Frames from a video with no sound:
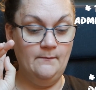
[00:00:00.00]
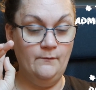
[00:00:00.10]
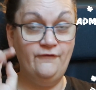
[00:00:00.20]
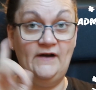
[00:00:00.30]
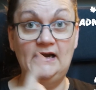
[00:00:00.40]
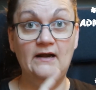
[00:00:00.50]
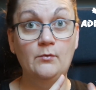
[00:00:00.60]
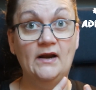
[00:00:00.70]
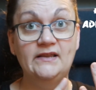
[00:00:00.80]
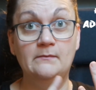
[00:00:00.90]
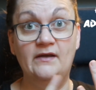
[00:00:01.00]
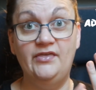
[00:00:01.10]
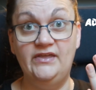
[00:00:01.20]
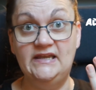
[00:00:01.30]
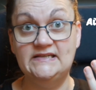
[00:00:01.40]
am finally writing my
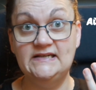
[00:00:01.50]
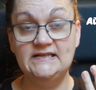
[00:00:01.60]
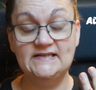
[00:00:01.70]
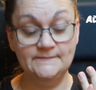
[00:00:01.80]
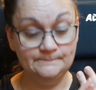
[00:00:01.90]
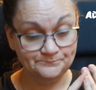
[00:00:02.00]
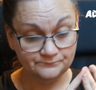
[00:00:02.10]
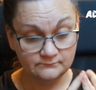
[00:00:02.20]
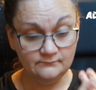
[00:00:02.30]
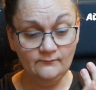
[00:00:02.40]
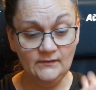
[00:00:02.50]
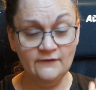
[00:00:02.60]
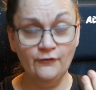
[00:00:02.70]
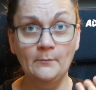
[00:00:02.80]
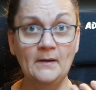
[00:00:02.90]
thesis
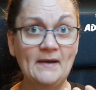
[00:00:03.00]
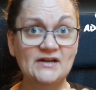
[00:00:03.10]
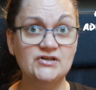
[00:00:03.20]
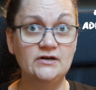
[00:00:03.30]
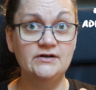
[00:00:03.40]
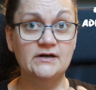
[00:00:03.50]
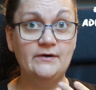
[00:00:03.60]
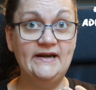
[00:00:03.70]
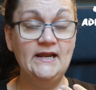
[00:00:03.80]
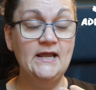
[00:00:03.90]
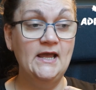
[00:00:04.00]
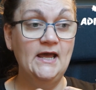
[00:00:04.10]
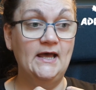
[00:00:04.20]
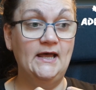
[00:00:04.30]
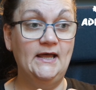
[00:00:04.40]
for my bachelor degree,
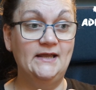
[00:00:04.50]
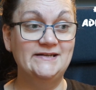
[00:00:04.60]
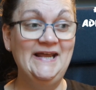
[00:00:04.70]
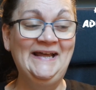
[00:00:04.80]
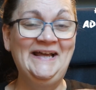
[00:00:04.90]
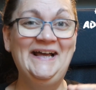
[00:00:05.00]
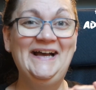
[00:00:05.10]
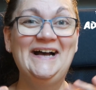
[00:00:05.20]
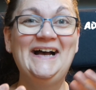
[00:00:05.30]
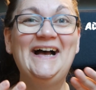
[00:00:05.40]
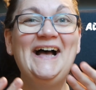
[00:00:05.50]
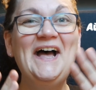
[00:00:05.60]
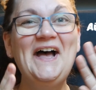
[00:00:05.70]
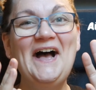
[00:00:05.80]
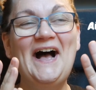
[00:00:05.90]
and
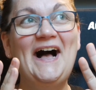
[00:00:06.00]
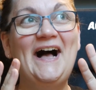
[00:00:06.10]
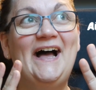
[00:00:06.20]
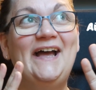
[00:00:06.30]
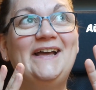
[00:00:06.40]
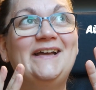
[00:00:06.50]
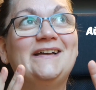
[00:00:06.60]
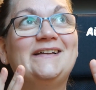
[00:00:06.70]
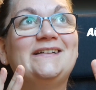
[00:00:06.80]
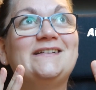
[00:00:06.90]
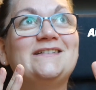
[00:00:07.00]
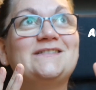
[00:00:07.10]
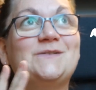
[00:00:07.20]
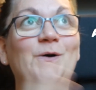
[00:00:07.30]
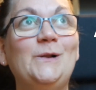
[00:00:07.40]
I
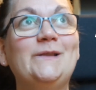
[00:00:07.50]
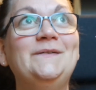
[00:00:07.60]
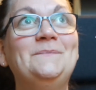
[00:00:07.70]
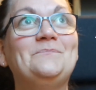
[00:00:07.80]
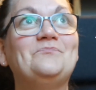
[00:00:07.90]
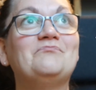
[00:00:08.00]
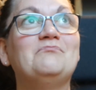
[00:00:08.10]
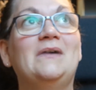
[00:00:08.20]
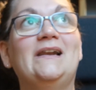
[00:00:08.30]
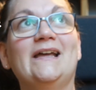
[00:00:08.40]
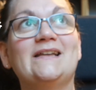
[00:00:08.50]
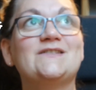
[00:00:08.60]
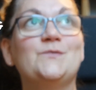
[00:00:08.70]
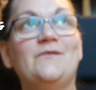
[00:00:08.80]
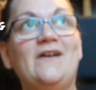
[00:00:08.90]
told my like
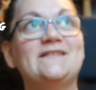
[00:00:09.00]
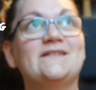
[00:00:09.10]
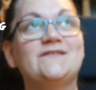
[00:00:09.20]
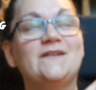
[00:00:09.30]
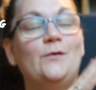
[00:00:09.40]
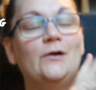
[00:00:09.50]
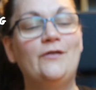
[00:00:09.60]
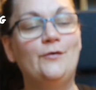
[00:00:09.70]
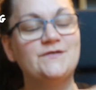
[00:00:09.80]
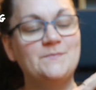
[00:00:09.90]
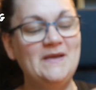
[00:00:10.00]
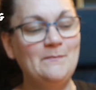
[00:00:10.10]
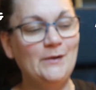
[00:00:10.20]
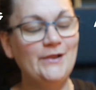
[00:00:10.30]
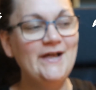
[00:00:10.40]
supervisors and all of those
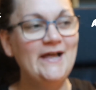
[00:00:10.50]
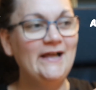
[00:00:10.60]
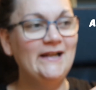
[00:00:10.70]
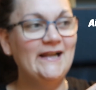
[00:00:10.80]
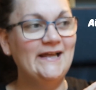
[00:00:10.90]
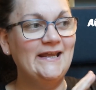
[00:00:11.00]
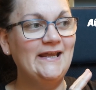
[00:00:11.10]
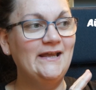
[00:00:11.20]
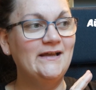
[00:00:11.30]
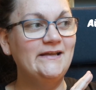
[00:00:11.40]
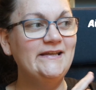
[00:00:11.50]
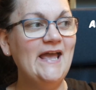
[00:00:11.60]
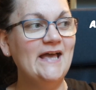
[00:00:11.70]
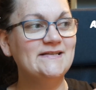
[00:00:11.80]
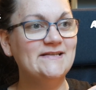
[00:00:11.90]
people, like,
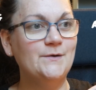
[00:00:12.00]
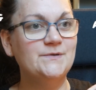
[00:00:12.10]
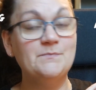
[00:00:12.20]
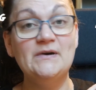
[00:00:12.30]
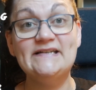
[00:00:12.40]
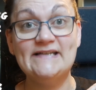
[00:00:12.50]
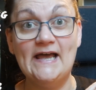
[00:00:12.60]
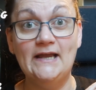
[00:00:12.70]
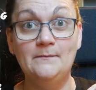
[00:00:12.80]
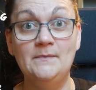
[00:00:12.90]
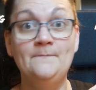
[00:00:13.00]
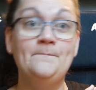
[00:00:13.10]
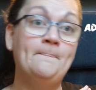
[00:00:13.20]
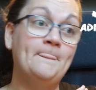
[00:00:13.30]
yeah, so springtime